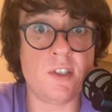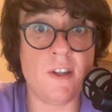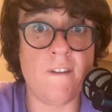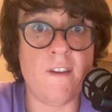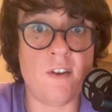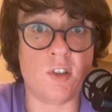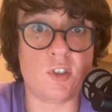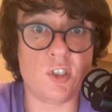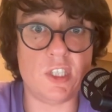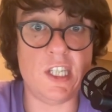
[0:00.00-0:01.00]
Again,
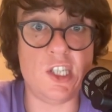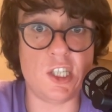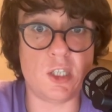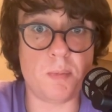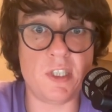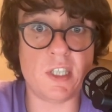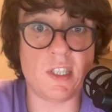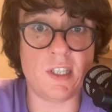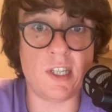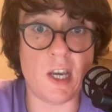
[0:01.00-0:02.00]
the most common is
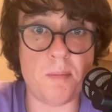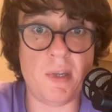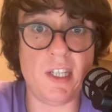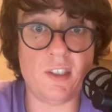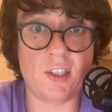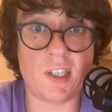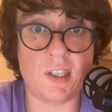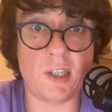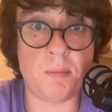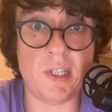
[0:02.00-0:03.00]
itch.
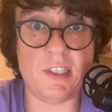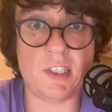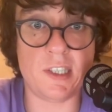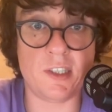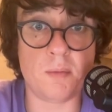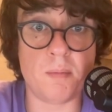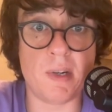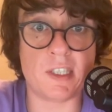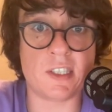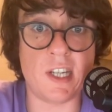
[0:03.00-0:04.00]
Itch is a
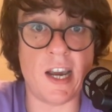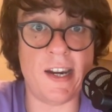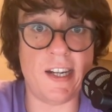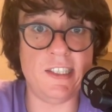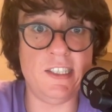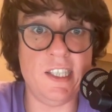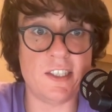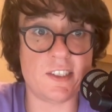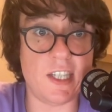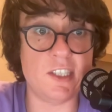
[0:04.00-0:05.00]
predefined
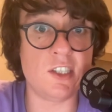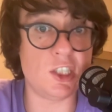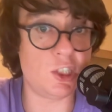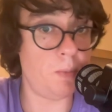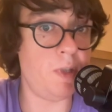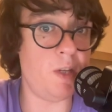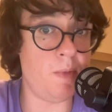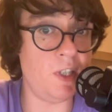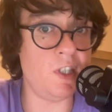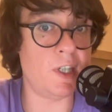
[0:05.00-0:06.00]
handlebars operator,
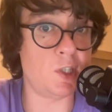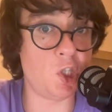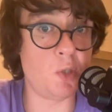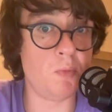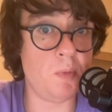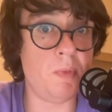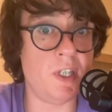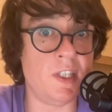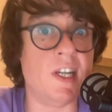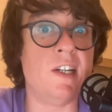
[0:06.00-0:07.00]
and ideas
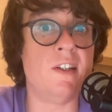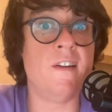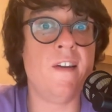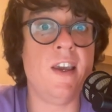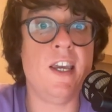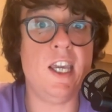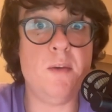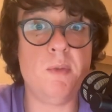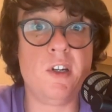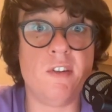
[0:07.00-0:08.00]
are our variables that
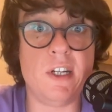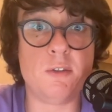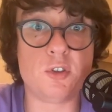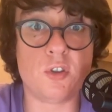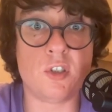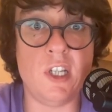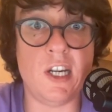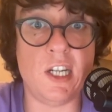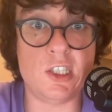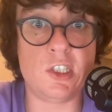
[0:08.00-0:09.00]
we passed.
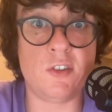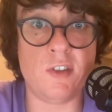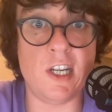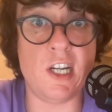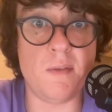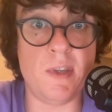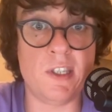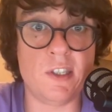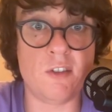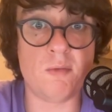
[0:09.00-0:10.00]
And we say that
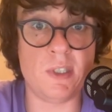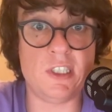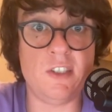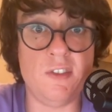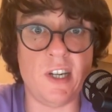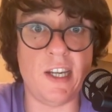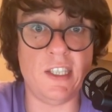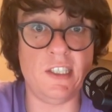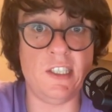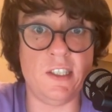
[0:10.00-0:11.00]
for each element in
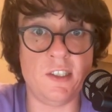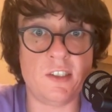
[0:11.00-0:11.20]
the array